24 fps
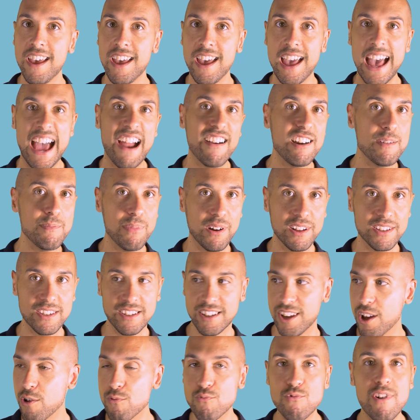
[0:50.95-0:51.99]
Harry
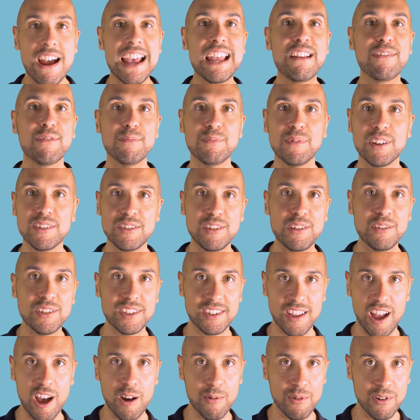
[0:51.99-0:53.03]
Potter, Rey from those new
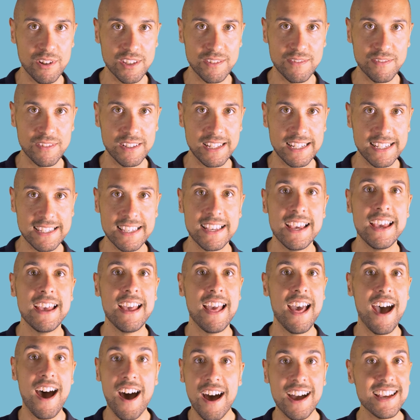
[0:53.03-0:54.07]
Star Wars flicks,
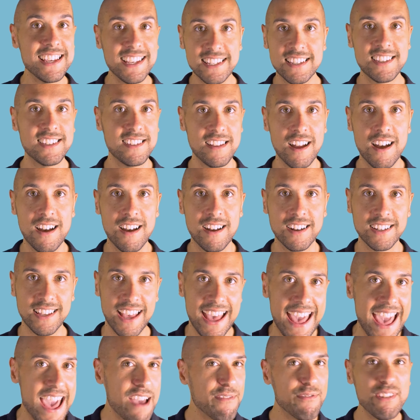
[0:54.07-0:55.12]
Arya Stark,
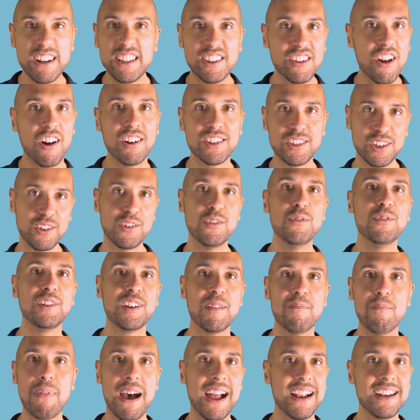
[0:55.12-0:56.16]
every Doctor Who
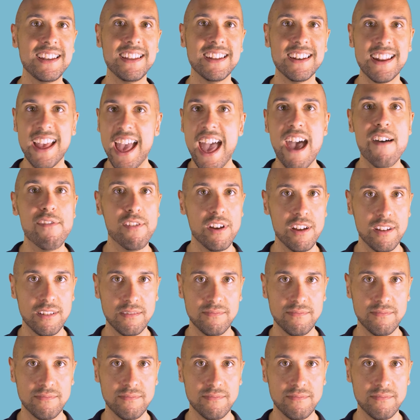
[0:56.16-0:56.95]
companion ever.